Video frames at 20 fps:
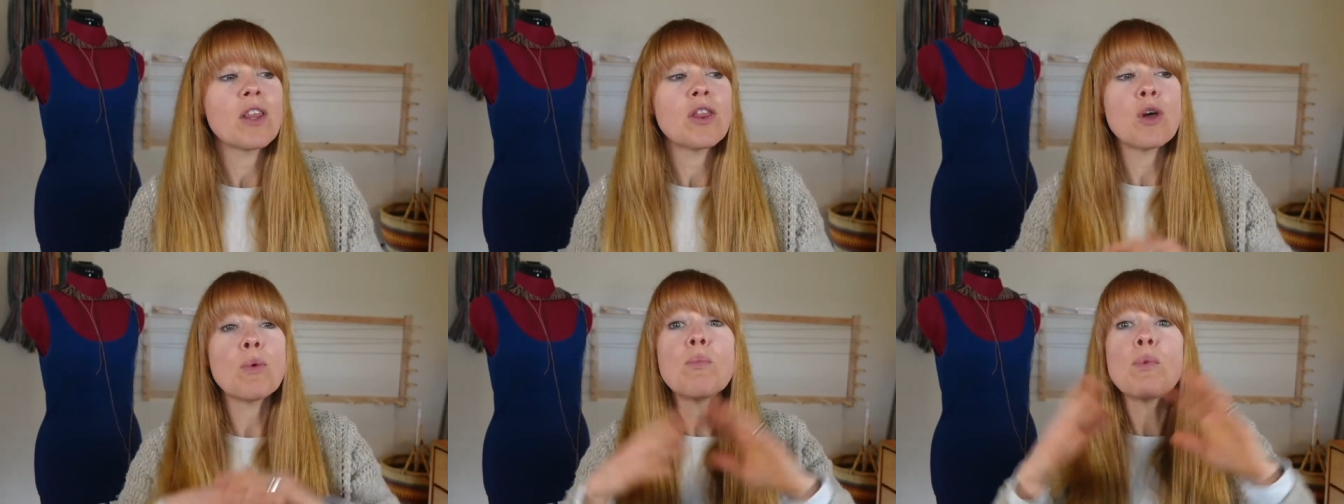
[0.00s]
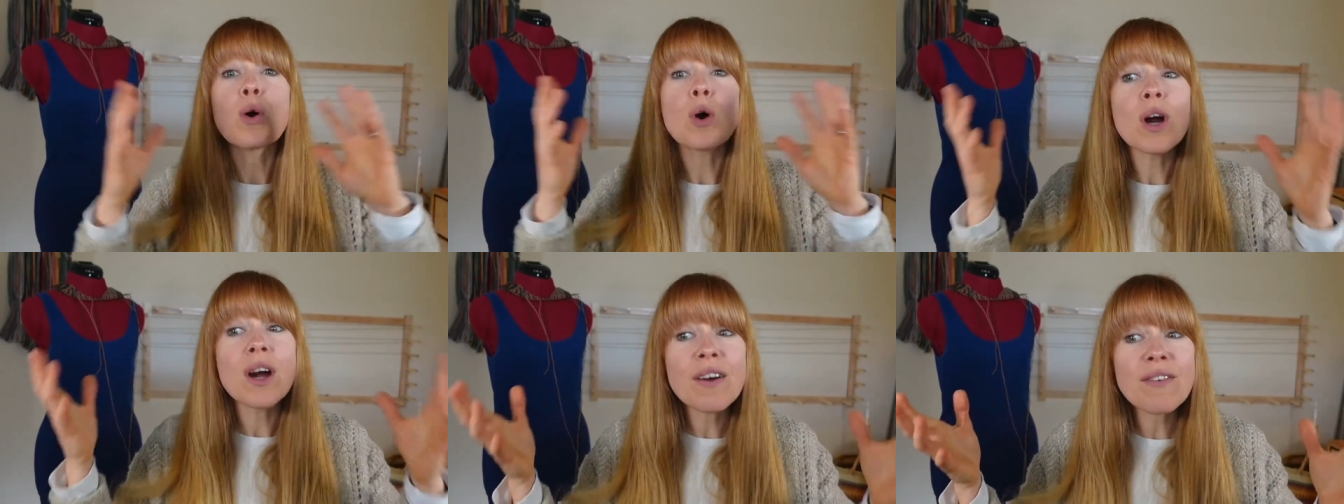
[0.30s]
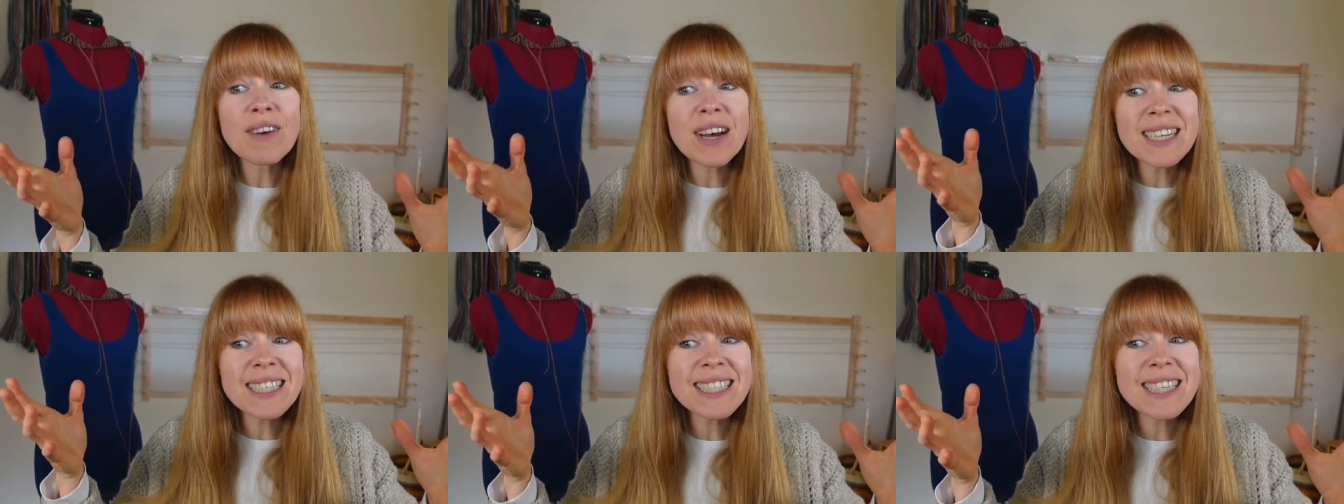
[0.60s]
The more
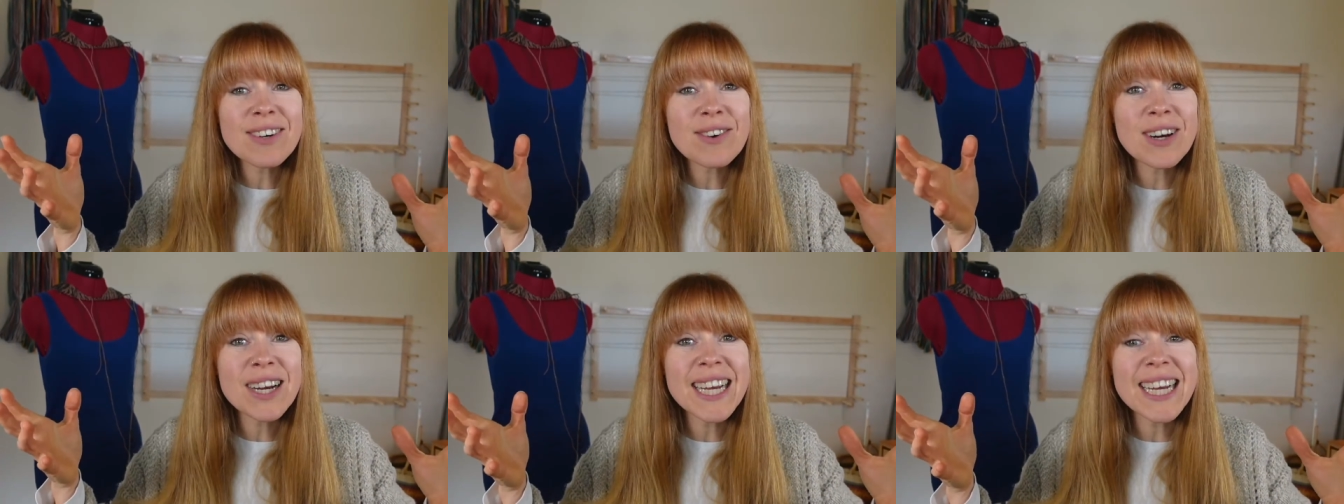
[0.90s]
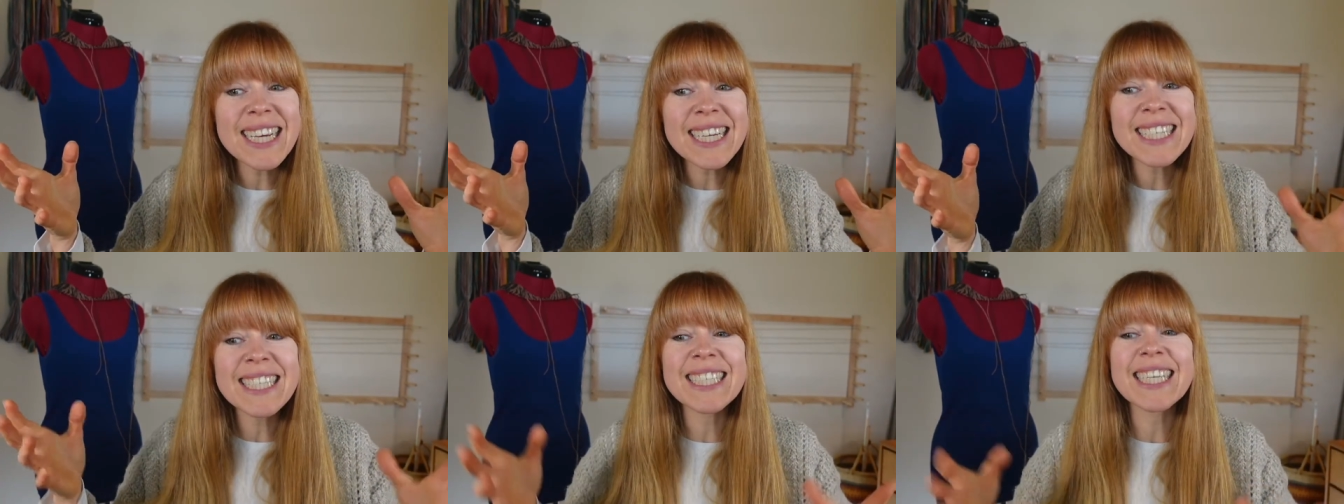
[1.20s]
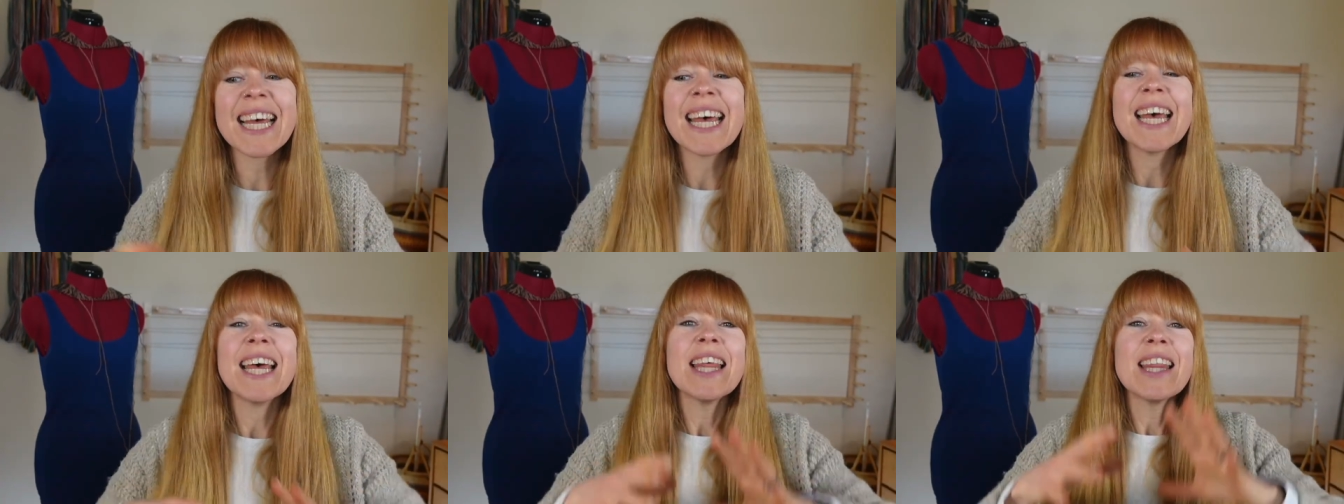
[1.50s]
of us there
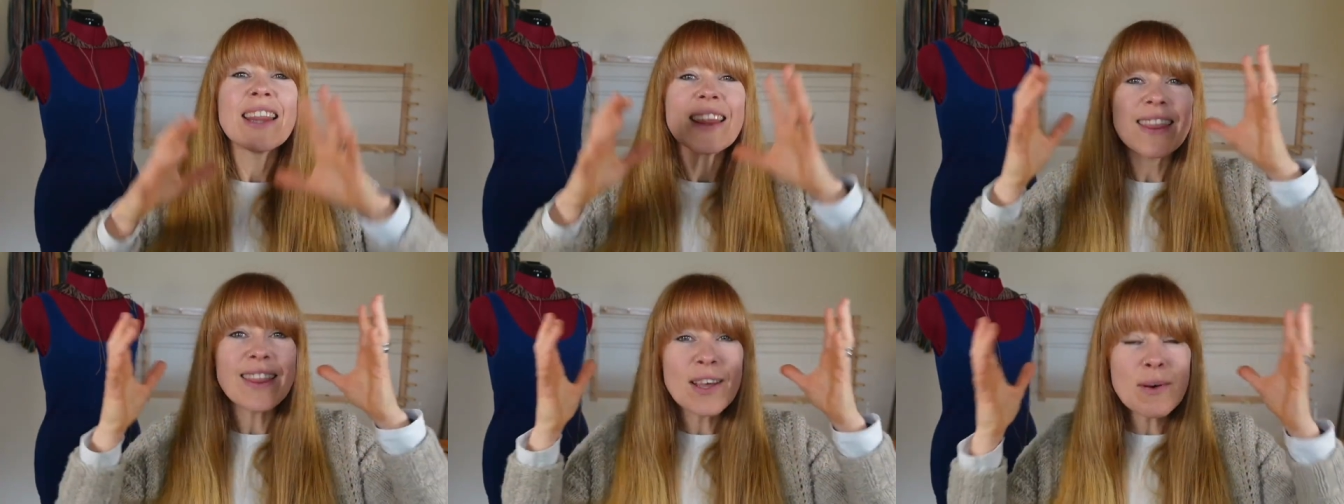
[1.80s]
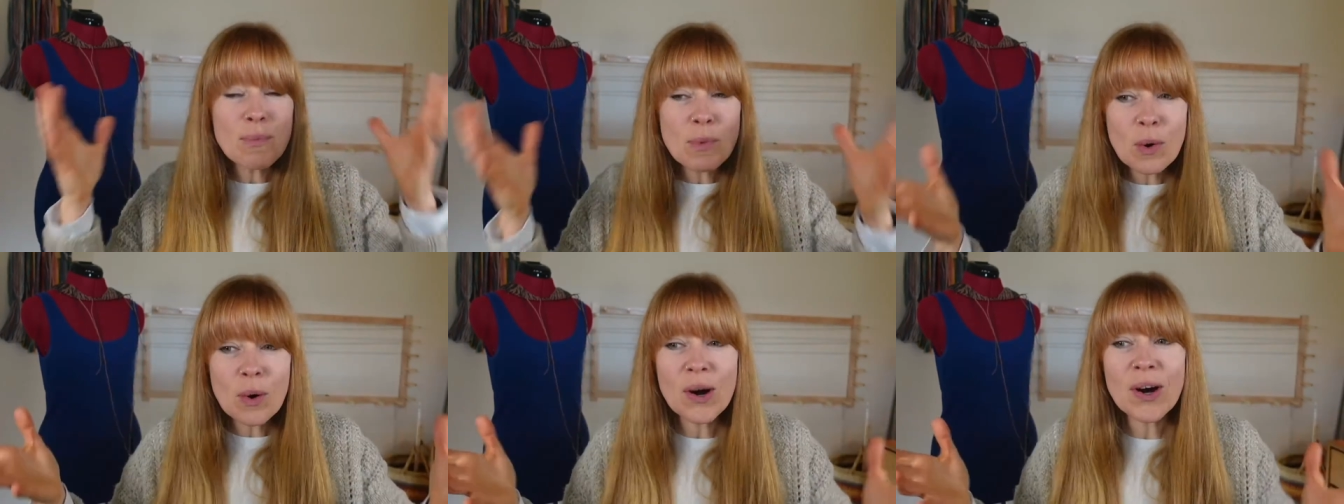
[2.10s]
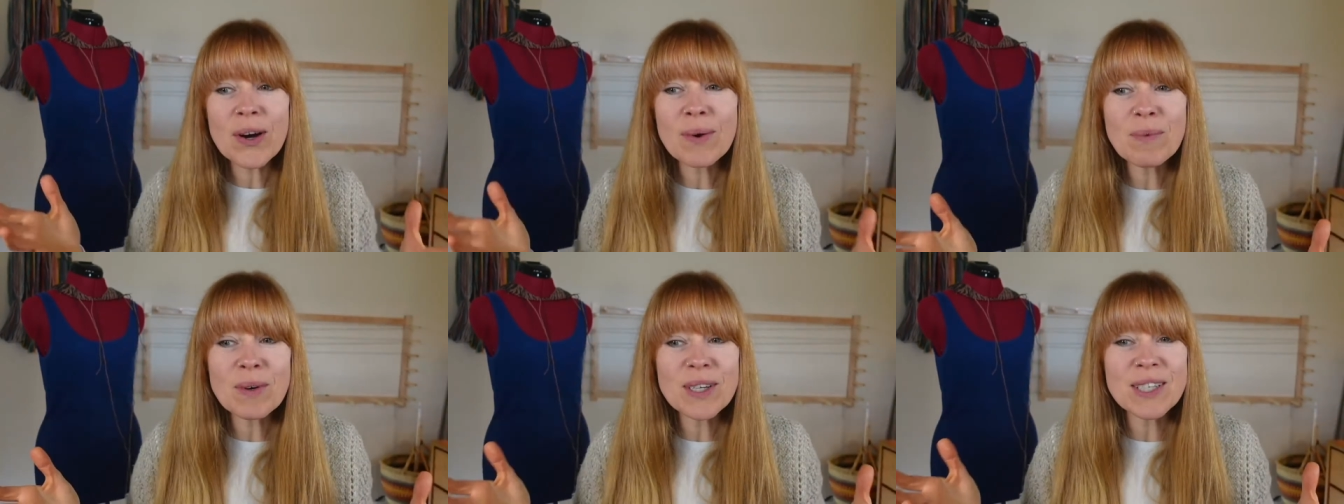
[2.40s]
is, the
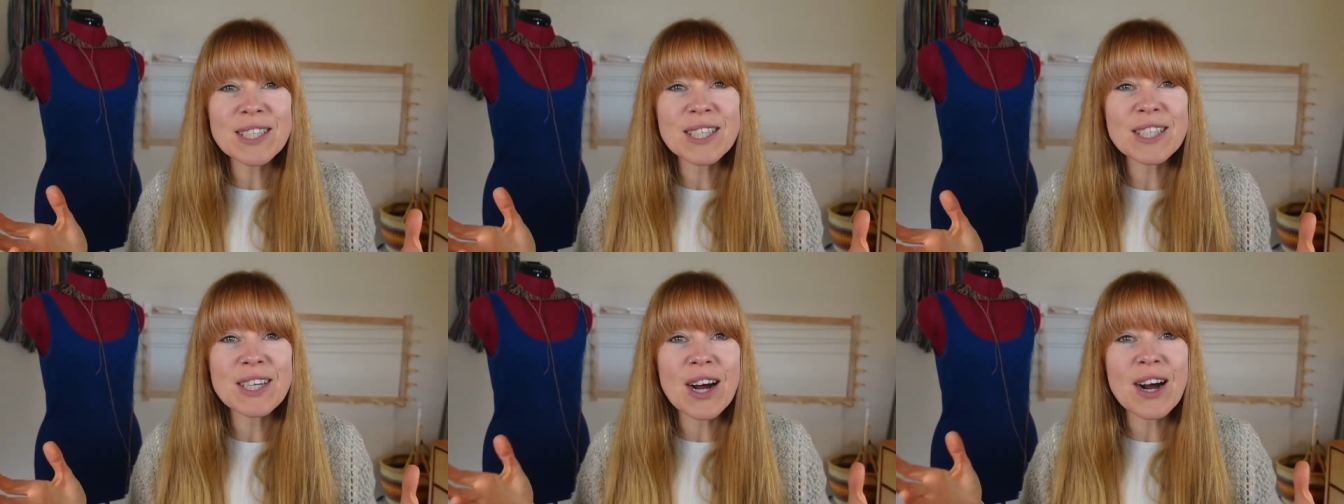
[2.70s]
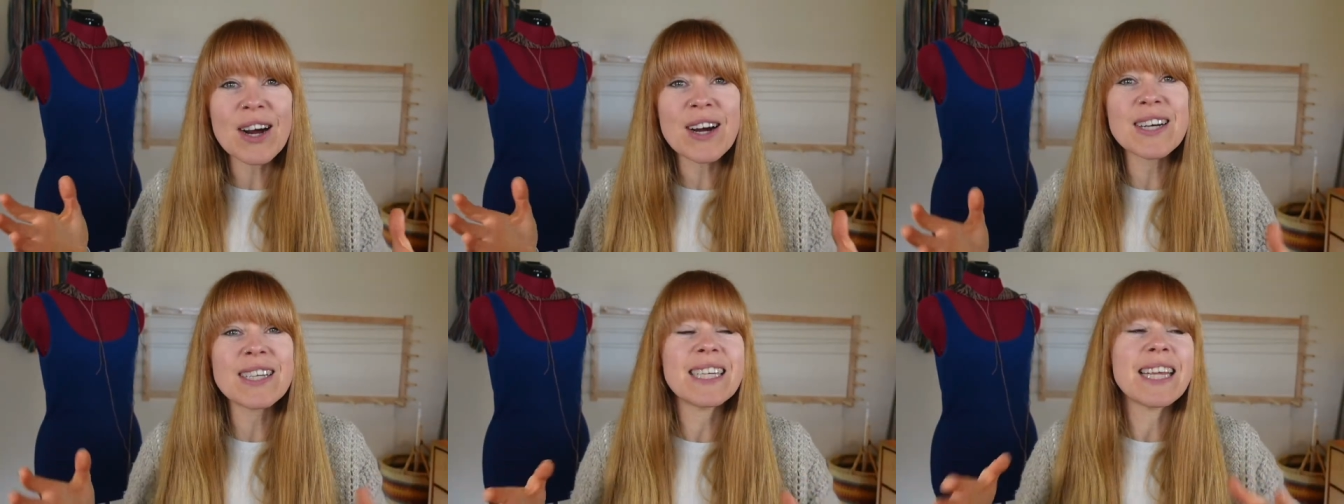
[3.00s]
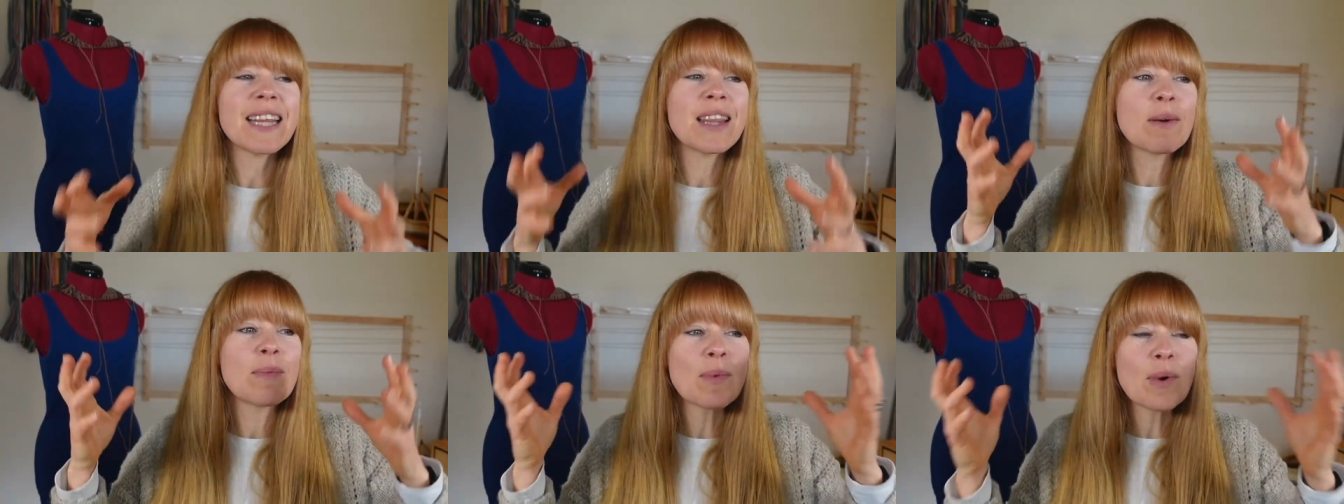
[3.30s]
more we'll
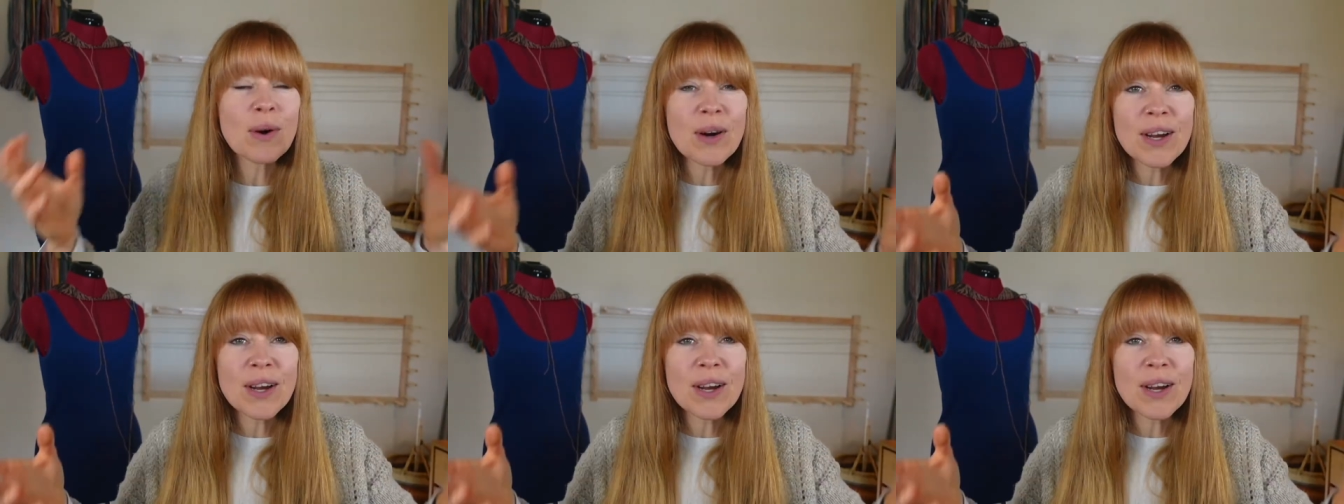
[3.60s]
start, and